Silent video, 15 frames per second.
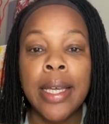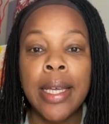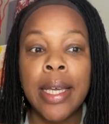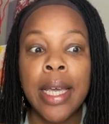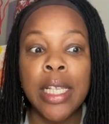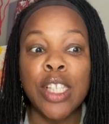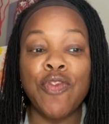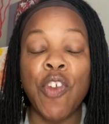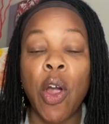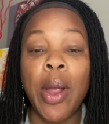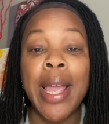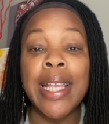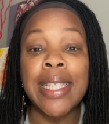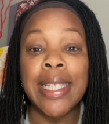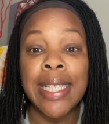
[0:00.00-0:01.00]
as far
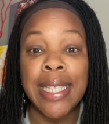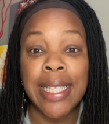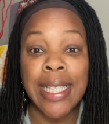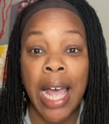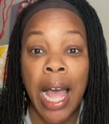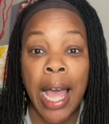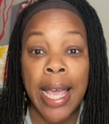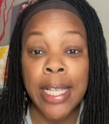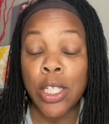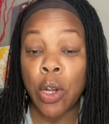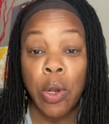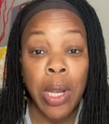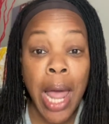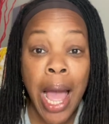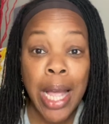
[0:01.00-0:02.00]
as the size,
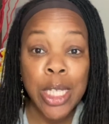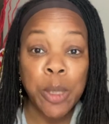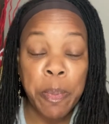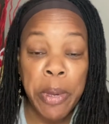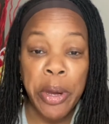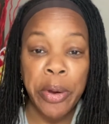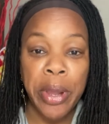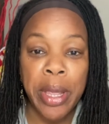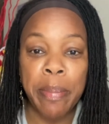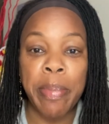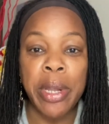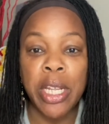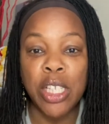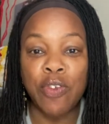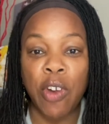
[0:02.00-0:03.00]
or locks period,
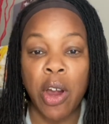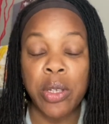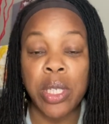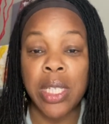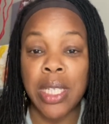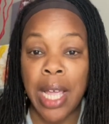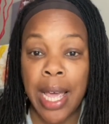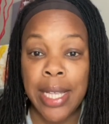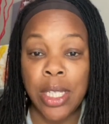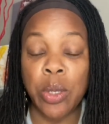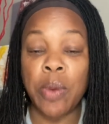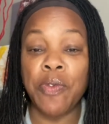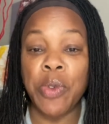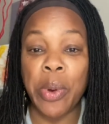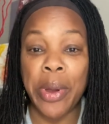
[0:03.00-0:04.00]
but as far as the size.
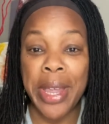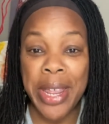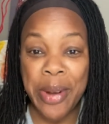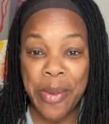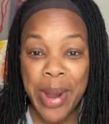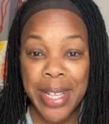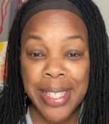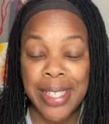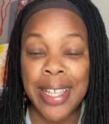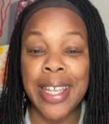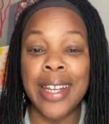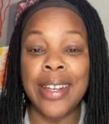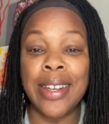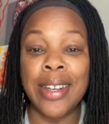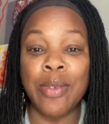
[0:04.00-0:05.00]
So if you are
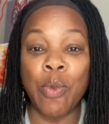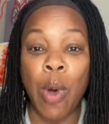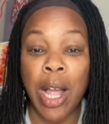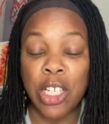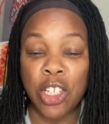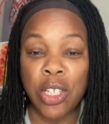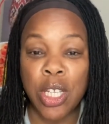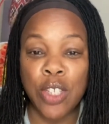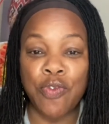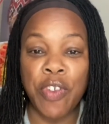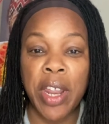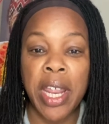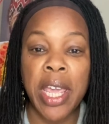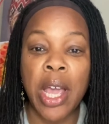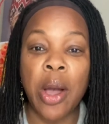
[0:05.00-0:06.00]
interested in watching this
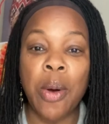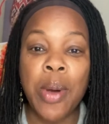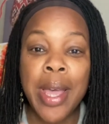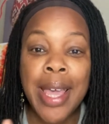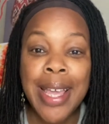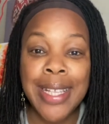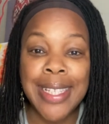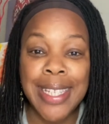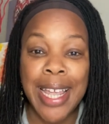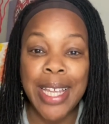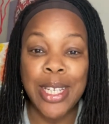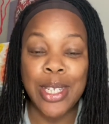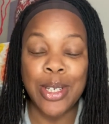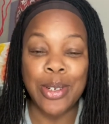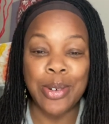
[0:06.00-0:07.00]
video, stay
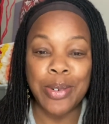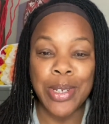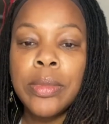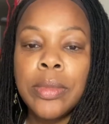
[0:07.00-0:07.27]
tuned.